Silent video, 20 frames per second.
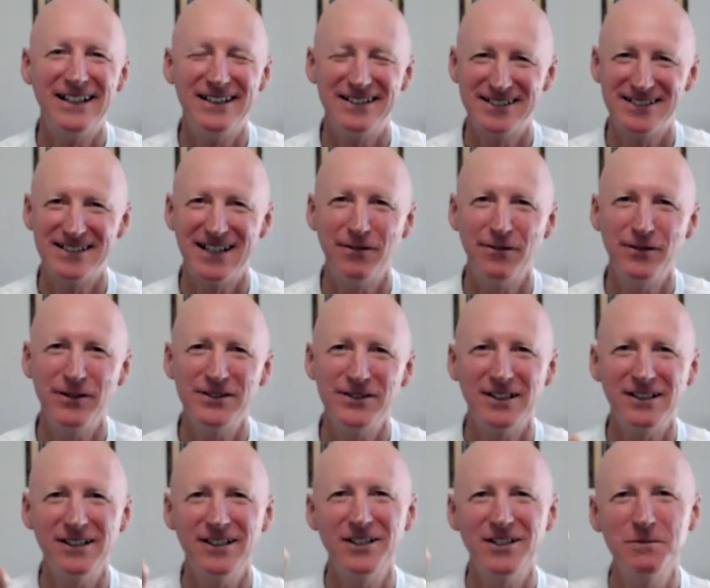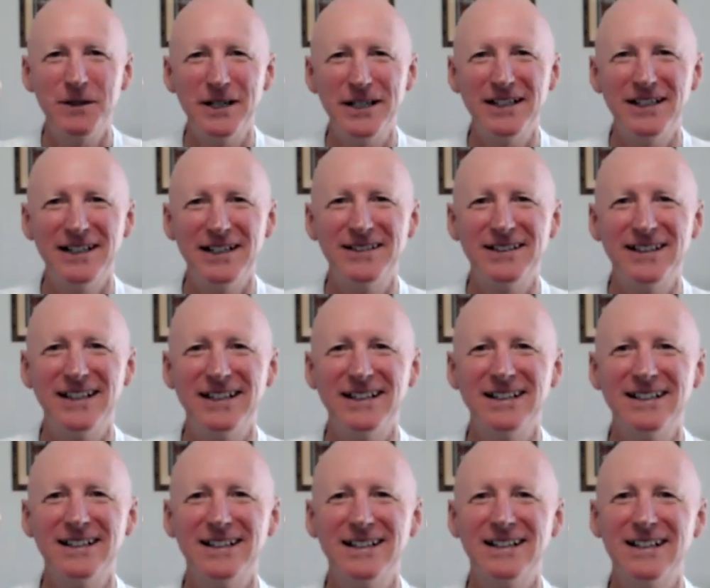It suffers a little bit and then
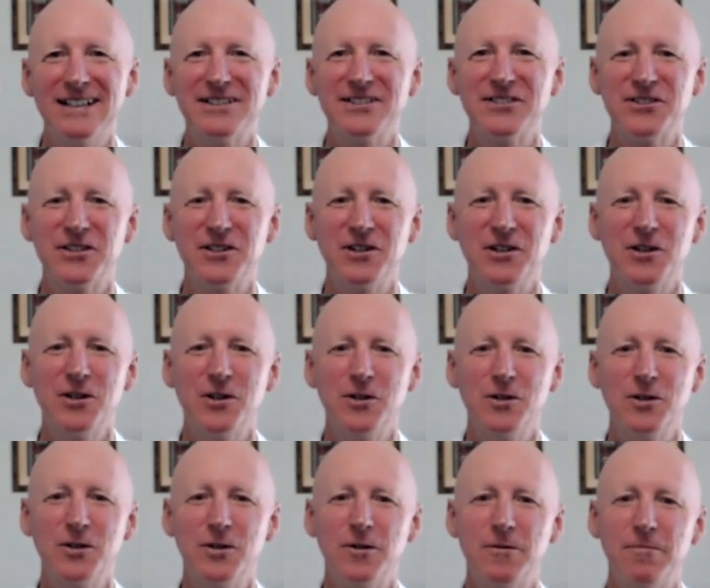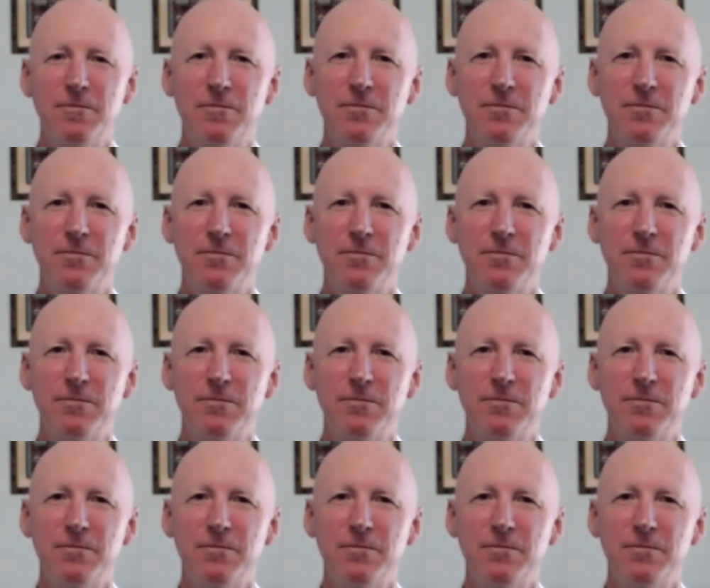it lets go.